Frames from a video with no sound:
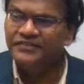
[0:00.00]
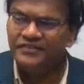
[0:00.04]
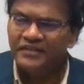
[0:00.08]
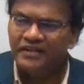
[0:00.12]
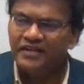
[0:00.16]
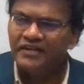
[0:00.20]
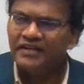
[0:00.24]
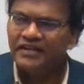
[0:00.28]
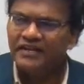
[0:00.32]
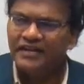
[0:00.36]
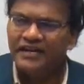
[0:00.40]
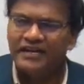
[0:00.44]

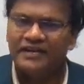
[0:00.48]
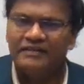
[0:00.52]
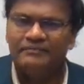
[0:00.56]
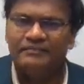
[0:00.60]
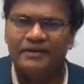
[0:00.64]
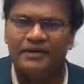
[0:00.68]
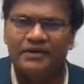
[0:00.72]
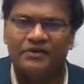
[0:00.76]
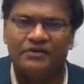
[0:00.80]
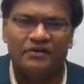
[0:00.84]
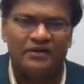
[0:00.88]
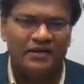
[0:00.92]
diesel
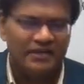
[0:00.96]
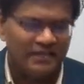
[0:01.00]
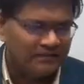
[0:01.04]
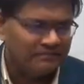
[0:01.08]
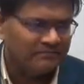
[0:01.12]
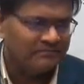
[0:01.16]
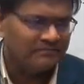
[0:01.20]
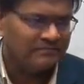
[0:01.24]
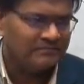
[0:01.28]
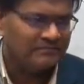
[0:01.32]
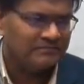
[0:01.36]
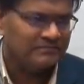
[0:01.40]
and
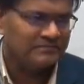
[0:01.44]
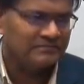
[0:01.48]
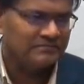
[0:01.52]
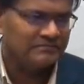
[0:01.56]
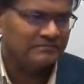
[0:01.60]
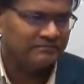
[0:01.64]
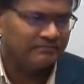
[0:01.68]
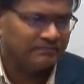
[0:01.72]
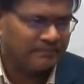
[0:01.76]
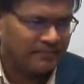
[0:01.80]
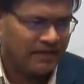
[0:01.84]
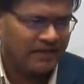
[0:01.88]
petroleum
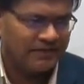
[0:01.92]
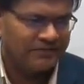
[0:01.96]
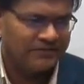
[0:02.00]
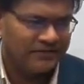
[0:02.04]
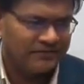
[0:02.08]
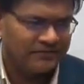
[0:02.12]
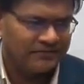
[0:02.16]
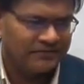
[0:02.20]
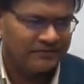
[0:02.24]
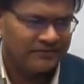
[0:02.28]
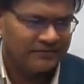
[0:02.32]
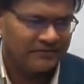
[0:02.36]

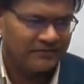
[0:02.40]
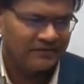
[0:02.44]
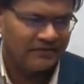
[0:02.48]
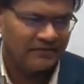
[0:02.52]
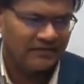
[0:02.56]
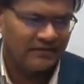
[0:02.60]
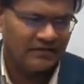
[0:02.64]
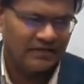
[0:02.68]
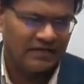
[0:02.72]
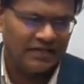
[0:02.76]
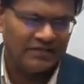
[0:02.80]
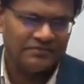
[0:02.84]
prices.
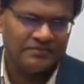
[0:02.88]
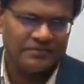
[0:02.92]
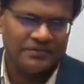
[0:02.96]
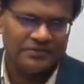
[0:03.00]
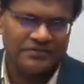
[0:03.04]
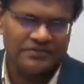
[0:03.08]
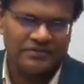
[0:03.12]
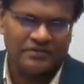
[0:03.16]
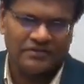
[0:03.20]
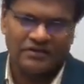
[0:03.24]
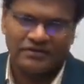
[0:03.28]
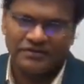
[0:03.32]

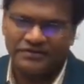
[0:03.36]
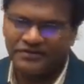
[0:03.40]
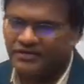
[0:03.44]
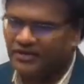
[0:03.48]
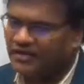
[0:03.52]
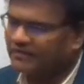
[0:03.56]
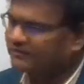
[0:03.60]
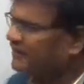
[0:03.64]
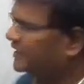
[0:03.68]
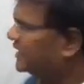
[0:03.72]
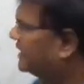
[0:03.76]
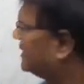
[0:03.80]
Transportation
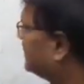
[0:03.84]
costs